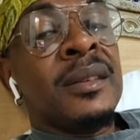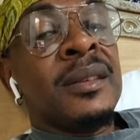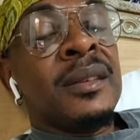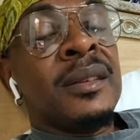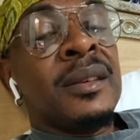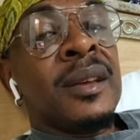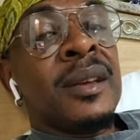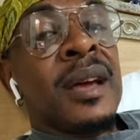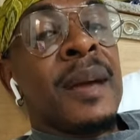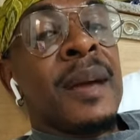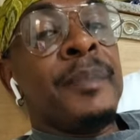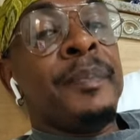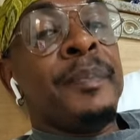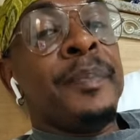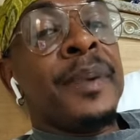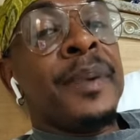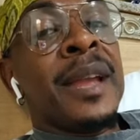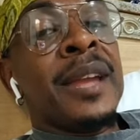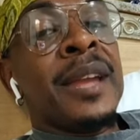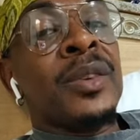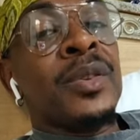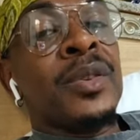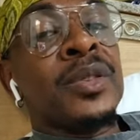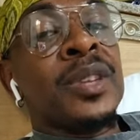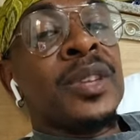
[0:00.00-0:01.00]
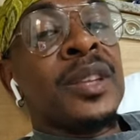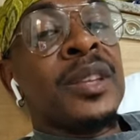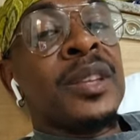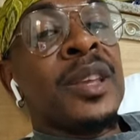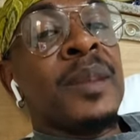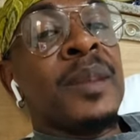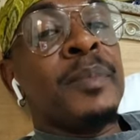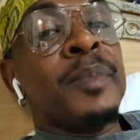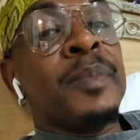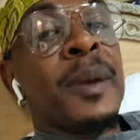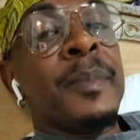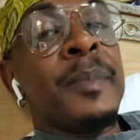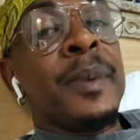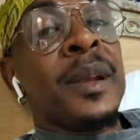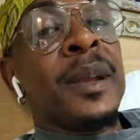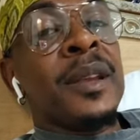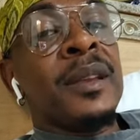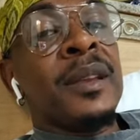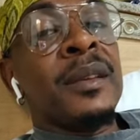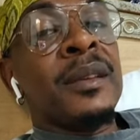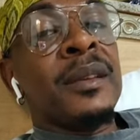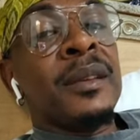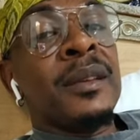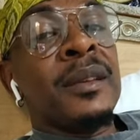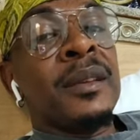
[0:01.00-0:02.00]
and plan out the thing properly.
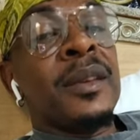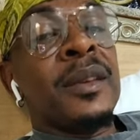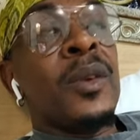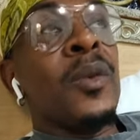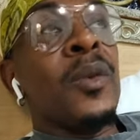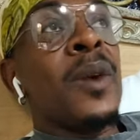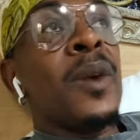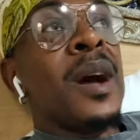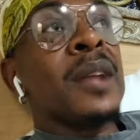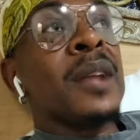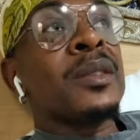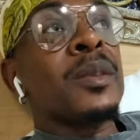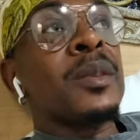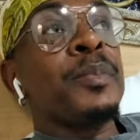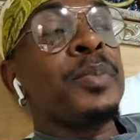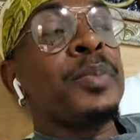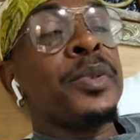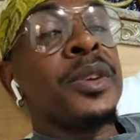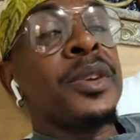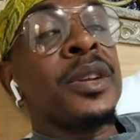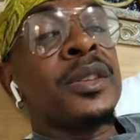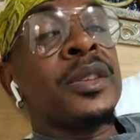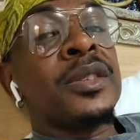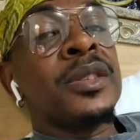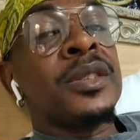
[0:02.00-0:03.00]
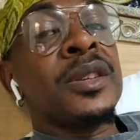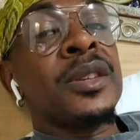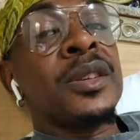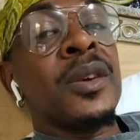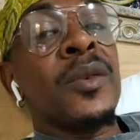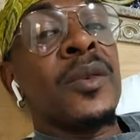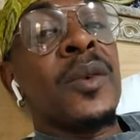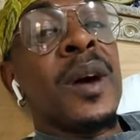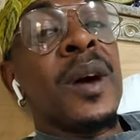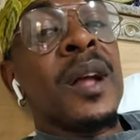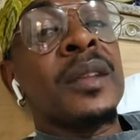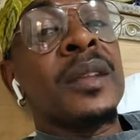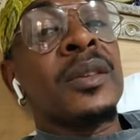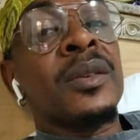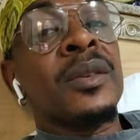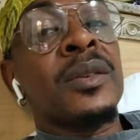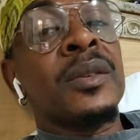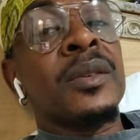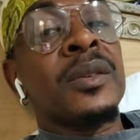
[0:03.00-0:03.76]
You want to preach, you want to